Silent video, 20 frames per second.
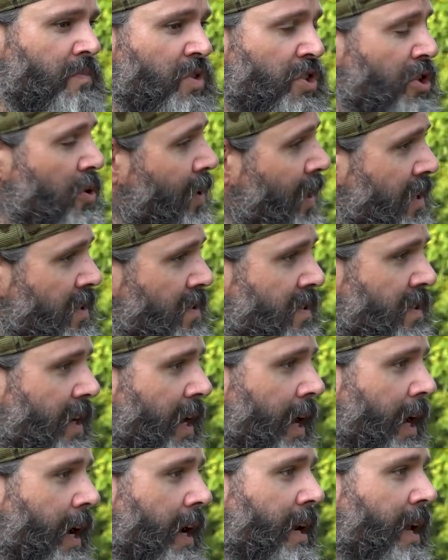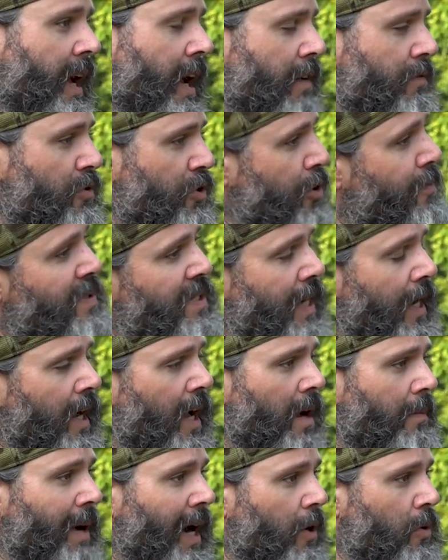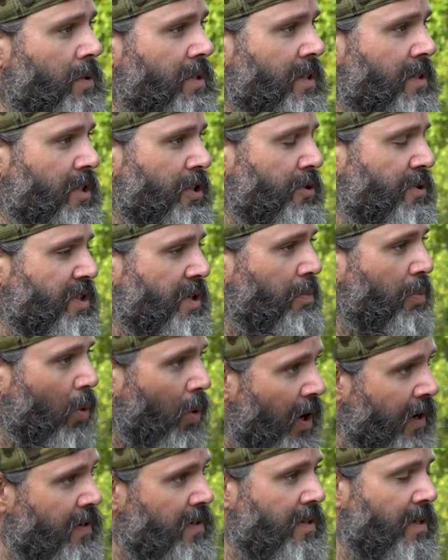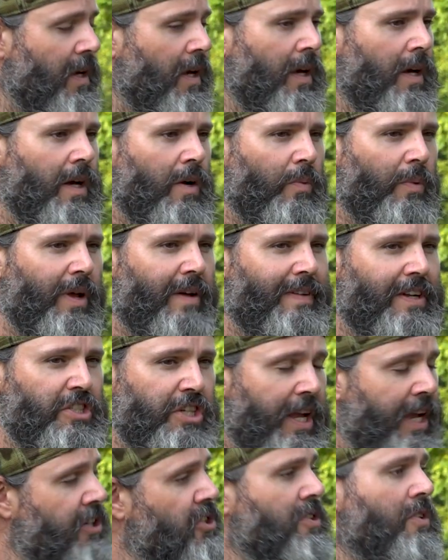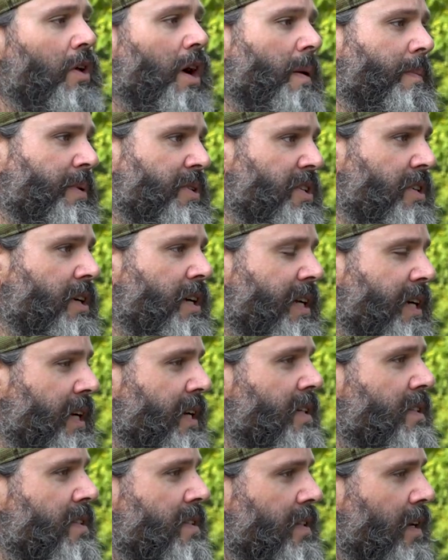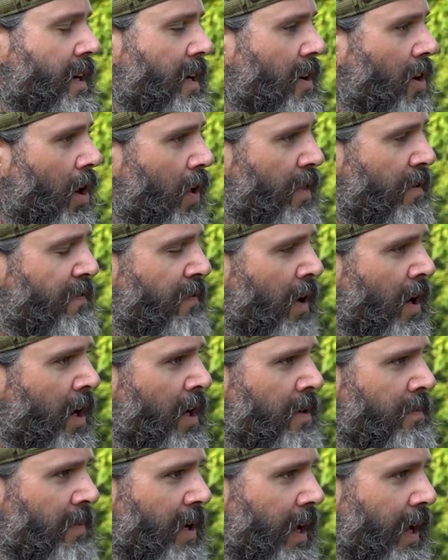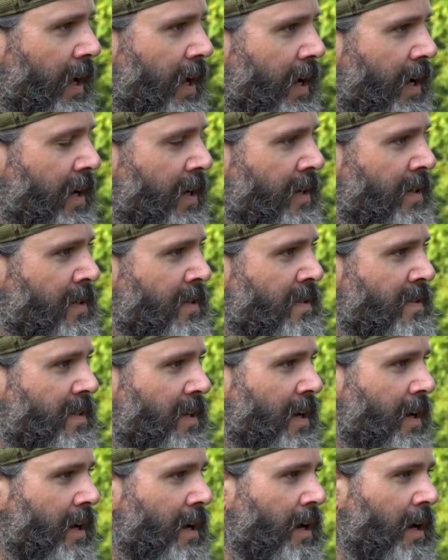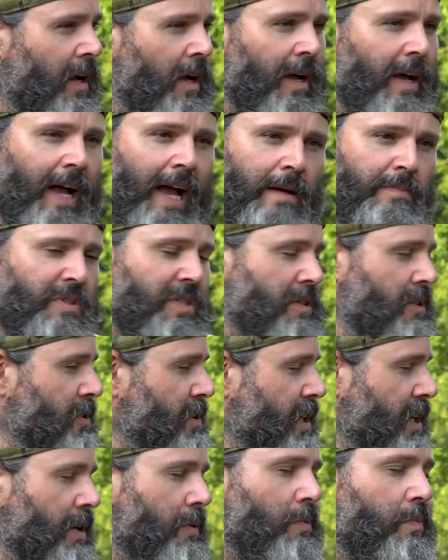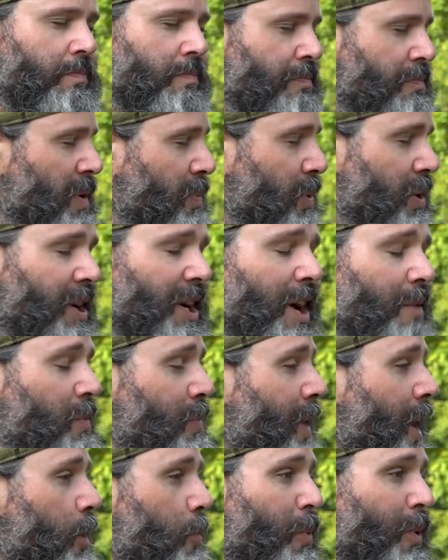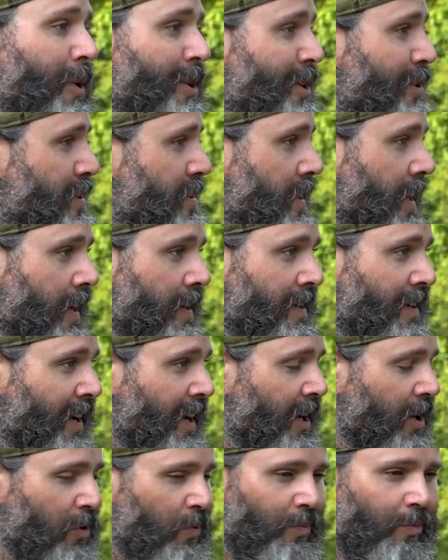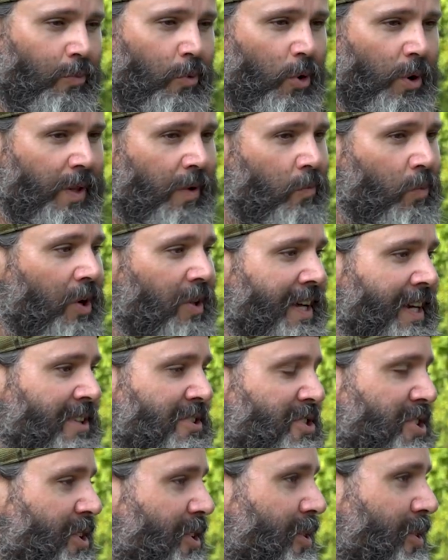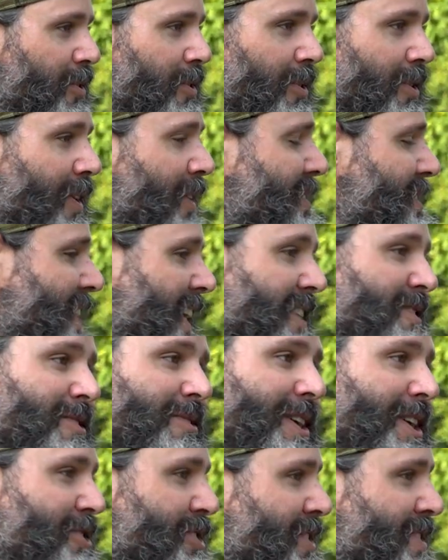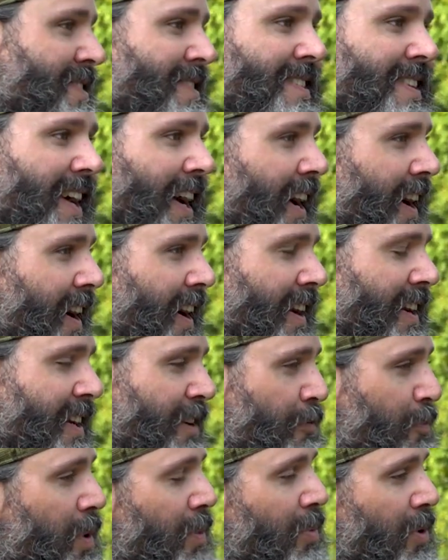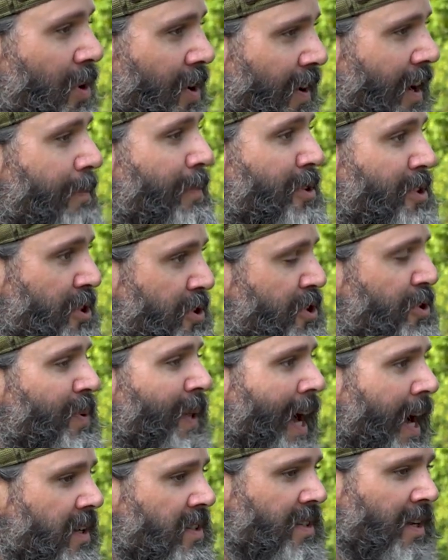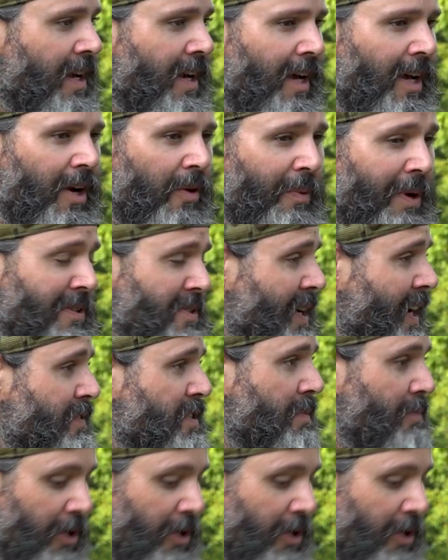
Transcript: tours and have groups that come out to support. We have educational opportunities on the farm, and absolutely people can come and buy our produce, and more than willing to take donations if people are able to do that. We also have some